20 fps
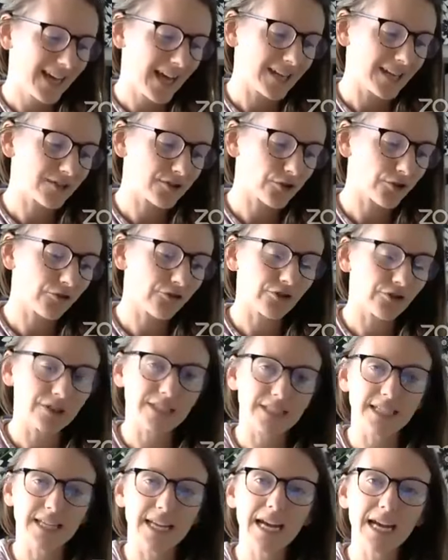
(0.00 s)
And so for
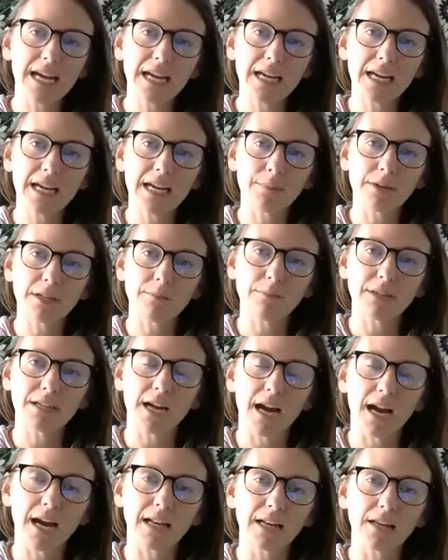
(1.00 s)
today, I'm going to be
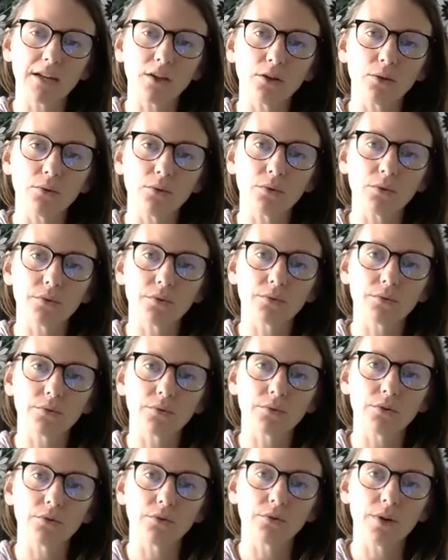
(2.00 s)
guiding you
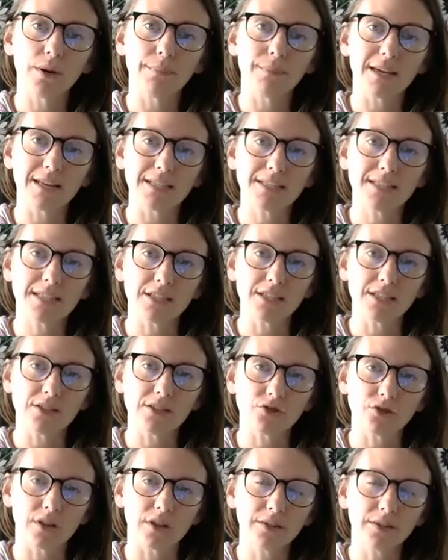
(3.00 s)
through a
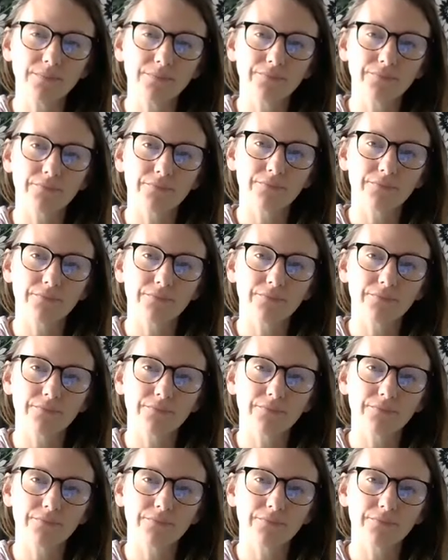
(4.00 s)
meditation.